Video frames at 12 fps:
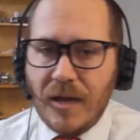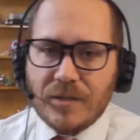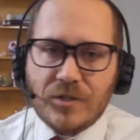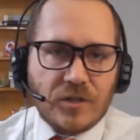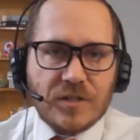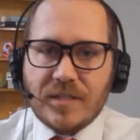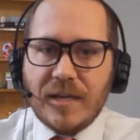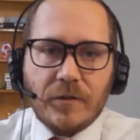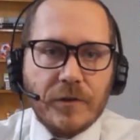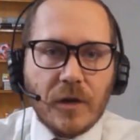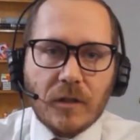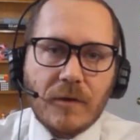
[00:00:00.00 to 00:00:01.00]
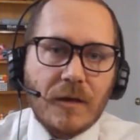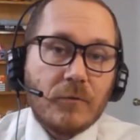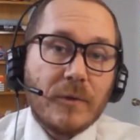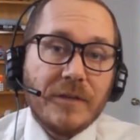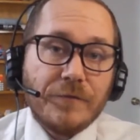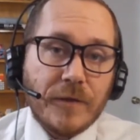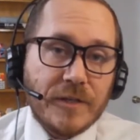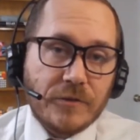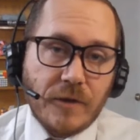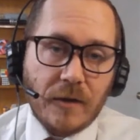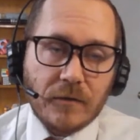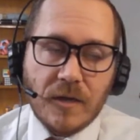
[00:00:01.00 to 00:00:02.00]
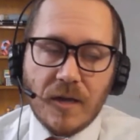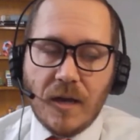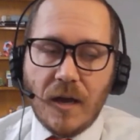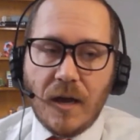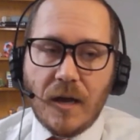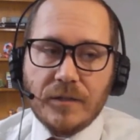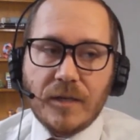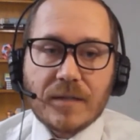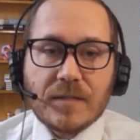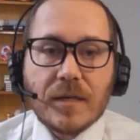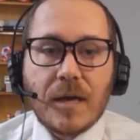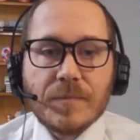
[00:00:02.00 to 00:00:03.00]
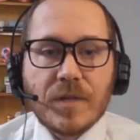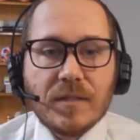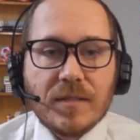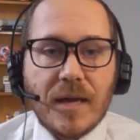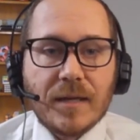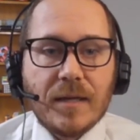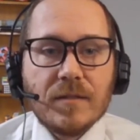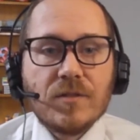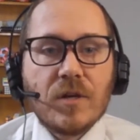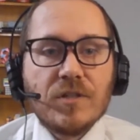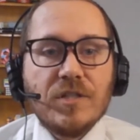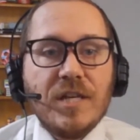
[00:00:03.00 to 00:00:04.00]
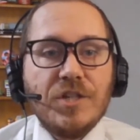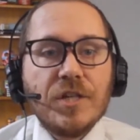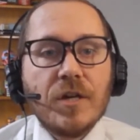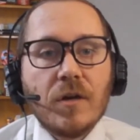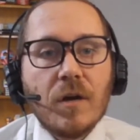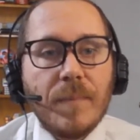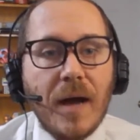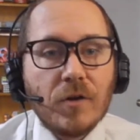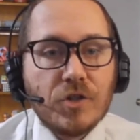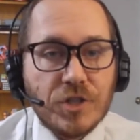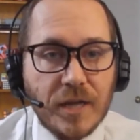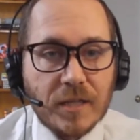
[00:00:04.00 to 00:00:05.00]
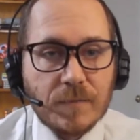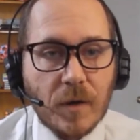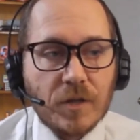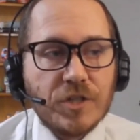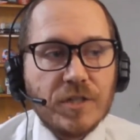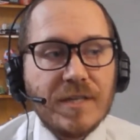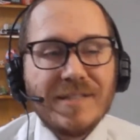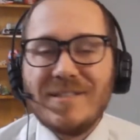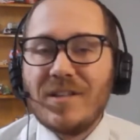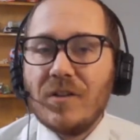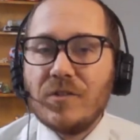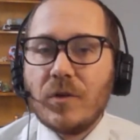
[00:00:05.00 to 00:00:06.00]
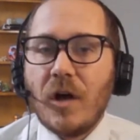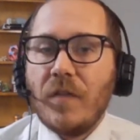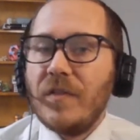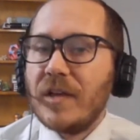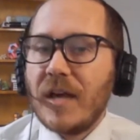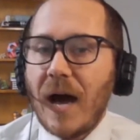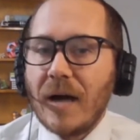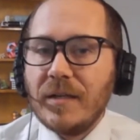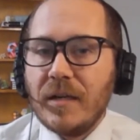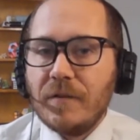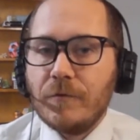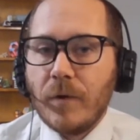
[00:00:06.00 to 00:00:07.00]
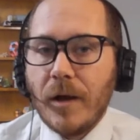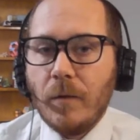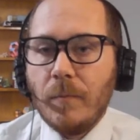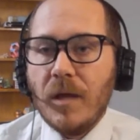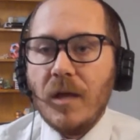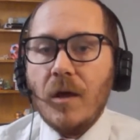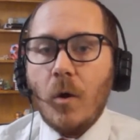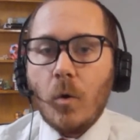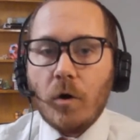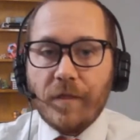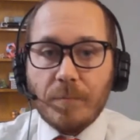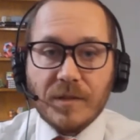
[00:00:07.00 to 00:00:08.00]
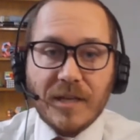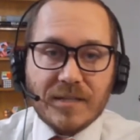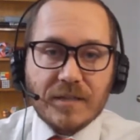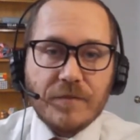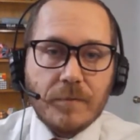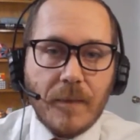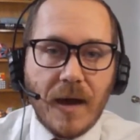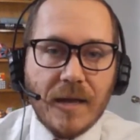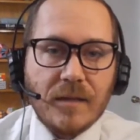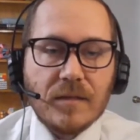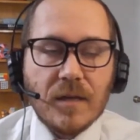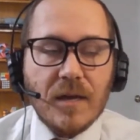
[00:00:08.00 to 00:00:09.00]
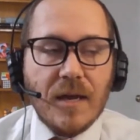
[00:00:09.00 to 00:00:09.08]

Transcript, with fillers: and starts skittering all around. It really freaks her out. Uh, Jasnah comes on deck and starts teaching her about Shadesmar. She says it's also called the cognitive realm or the place of the mind,